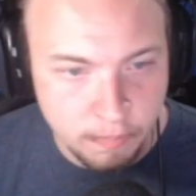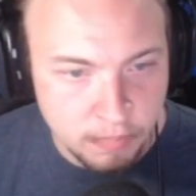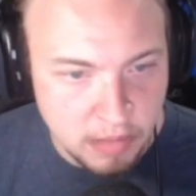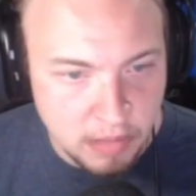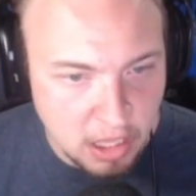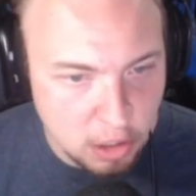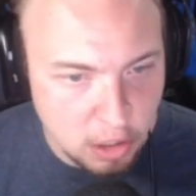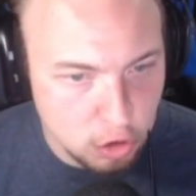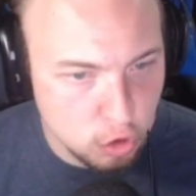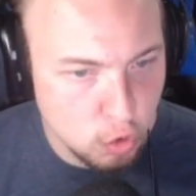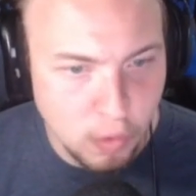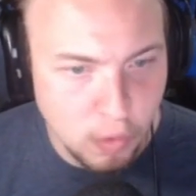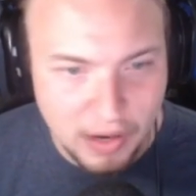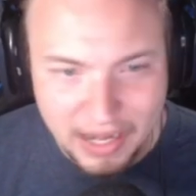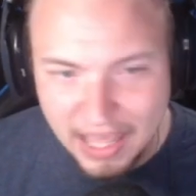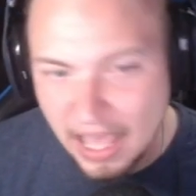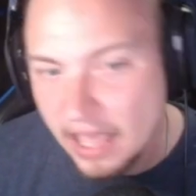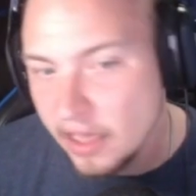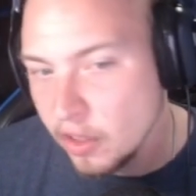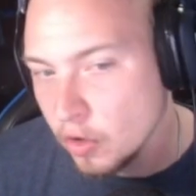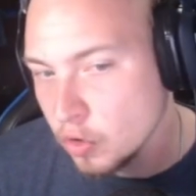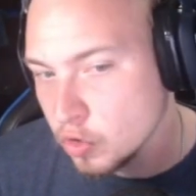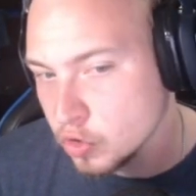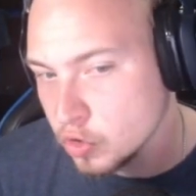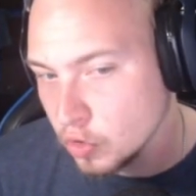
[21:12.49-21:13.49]
He's 28
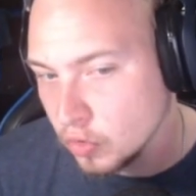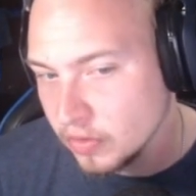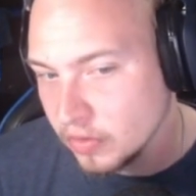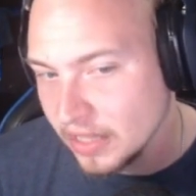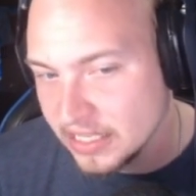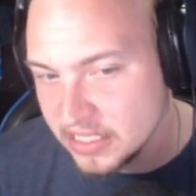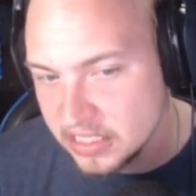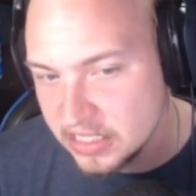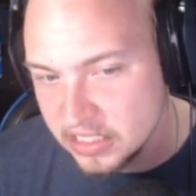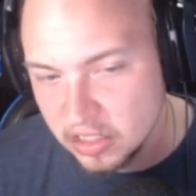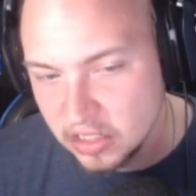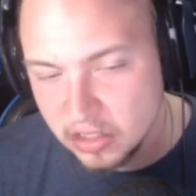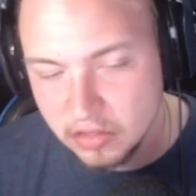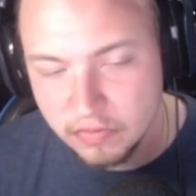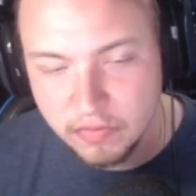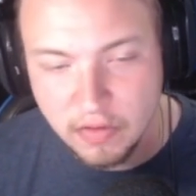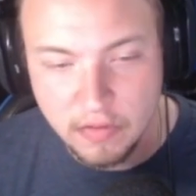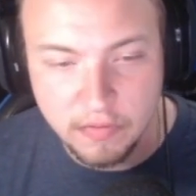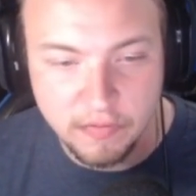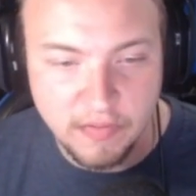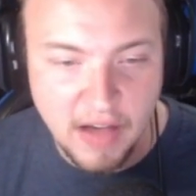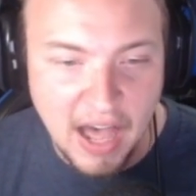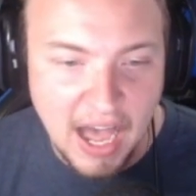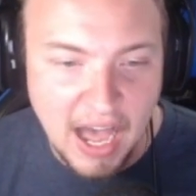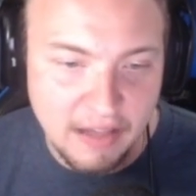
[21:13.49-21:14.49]
years old at
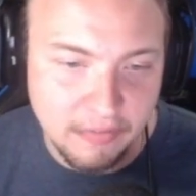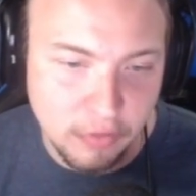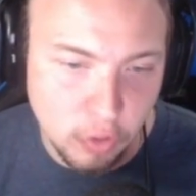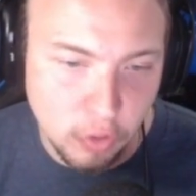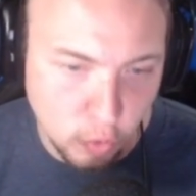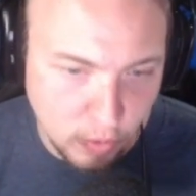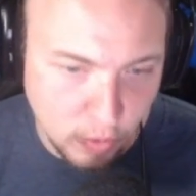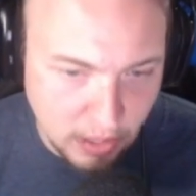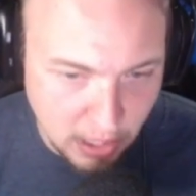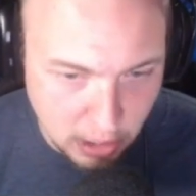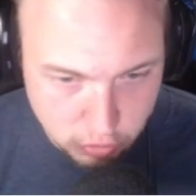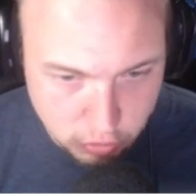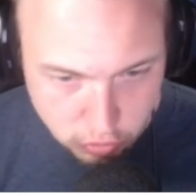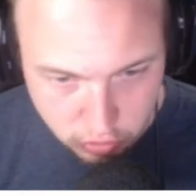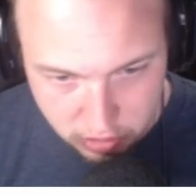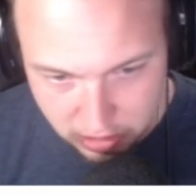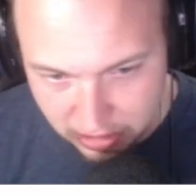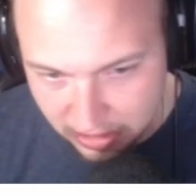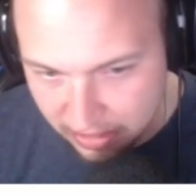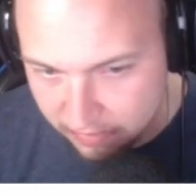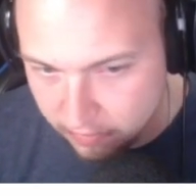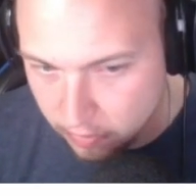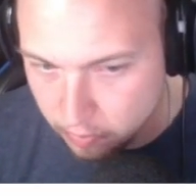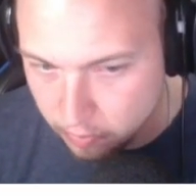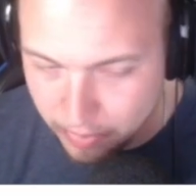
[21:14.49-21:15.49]
6'5",
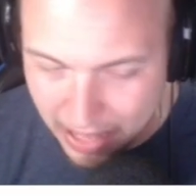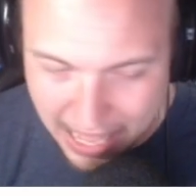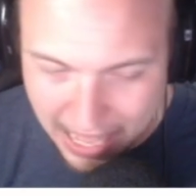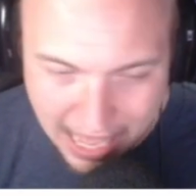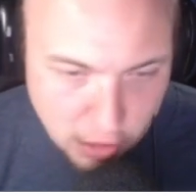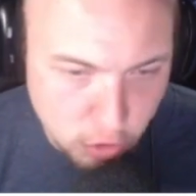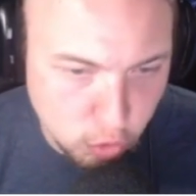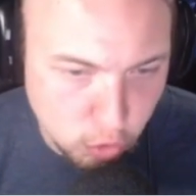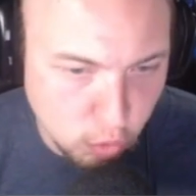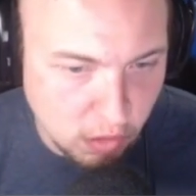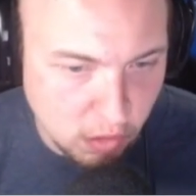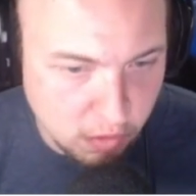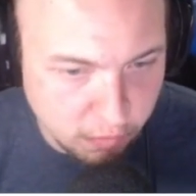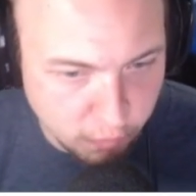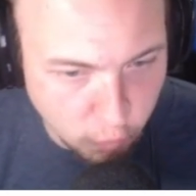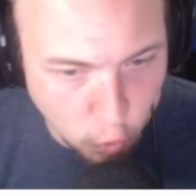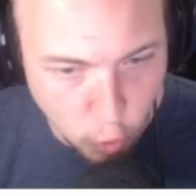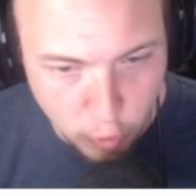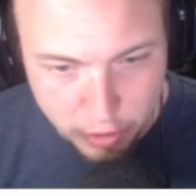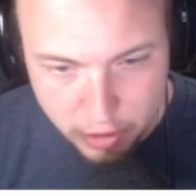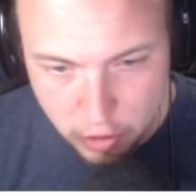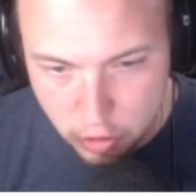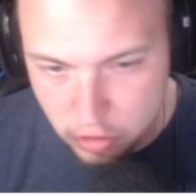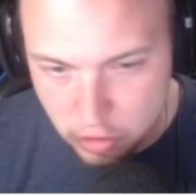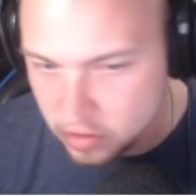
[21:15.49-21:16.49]
311 pounds with 4
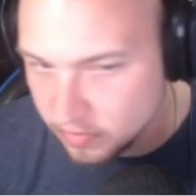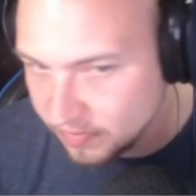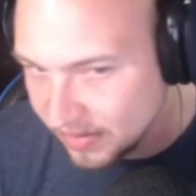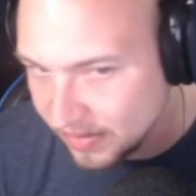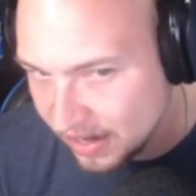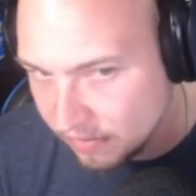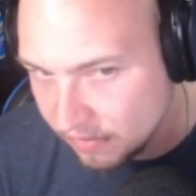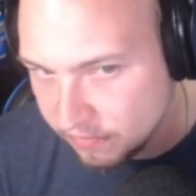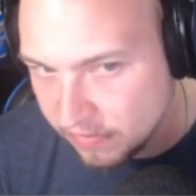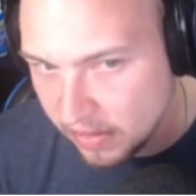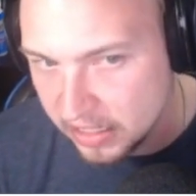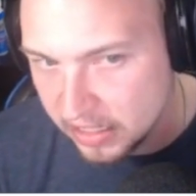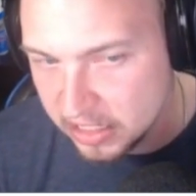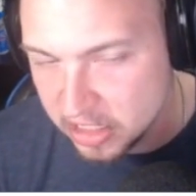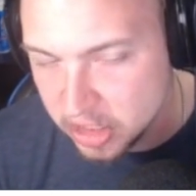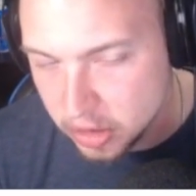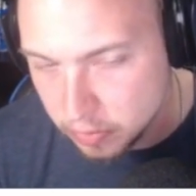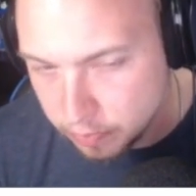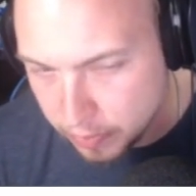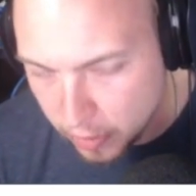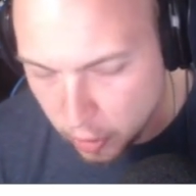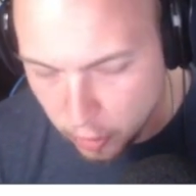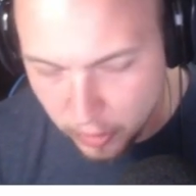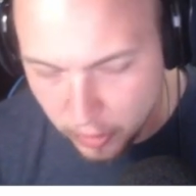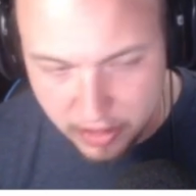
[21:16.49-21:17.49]
years of NFL
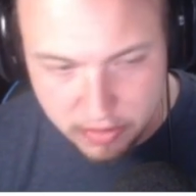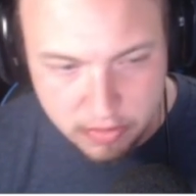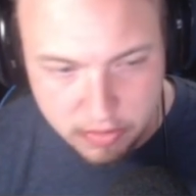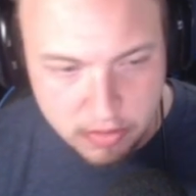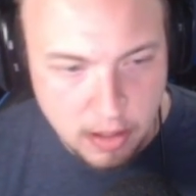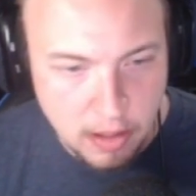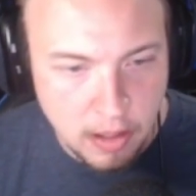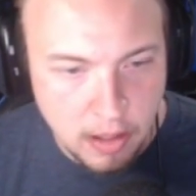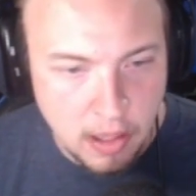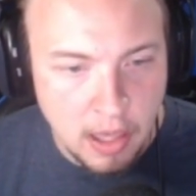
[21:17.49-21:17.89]
experience.